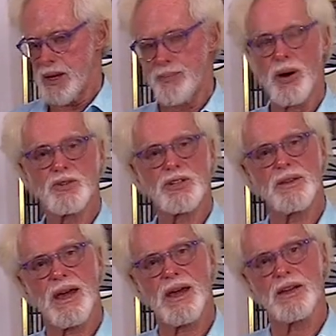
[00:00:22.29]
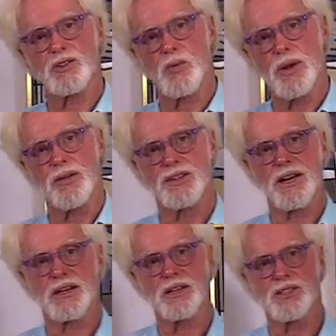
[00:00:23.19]
posted that as one of the
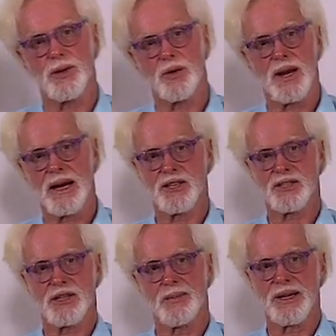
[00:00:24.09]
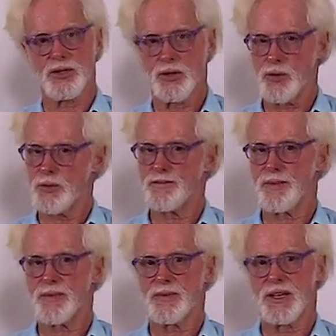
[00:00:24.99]
techniques they would like to see me do.
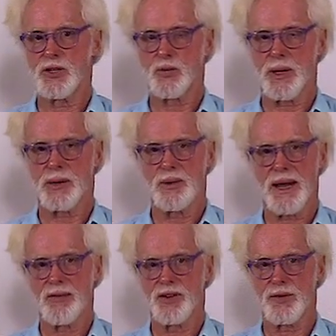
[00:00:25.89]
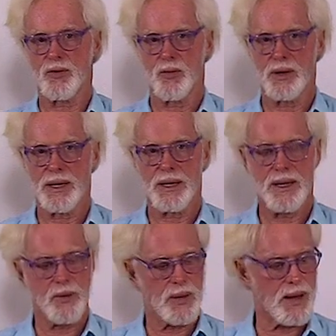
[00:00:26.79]
Each week I'm going to have a different
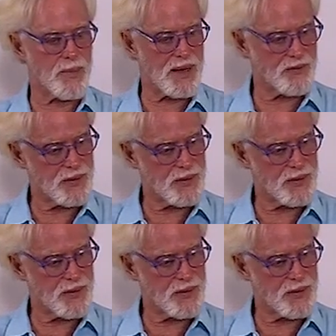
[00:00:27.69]
one. We had about